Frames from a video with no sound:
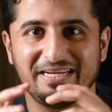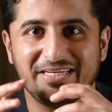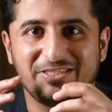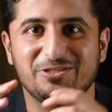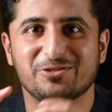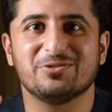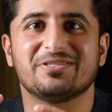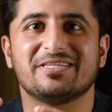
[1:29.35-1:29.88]

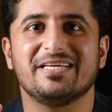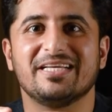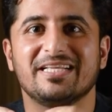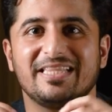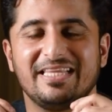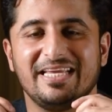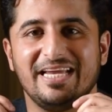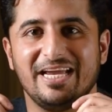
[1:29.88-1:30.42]
choosing
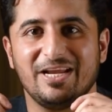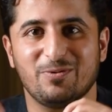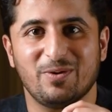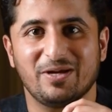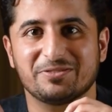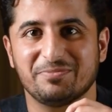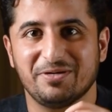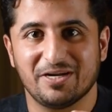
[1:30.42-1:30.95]
the
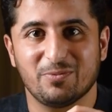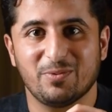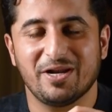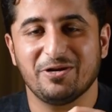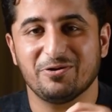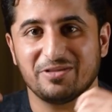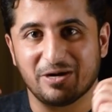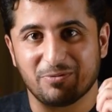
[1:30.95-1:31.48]
investment
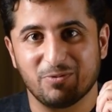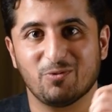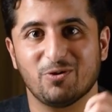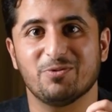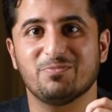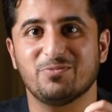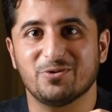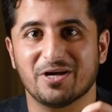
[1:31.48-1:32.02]
avenue that we want to
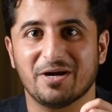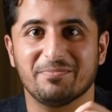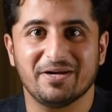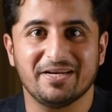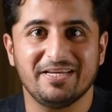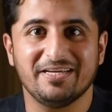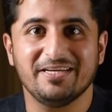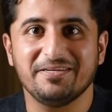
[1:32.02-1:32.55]
put our
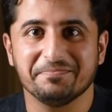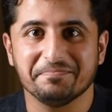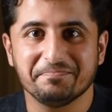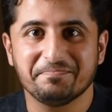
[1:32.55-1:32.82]
money in.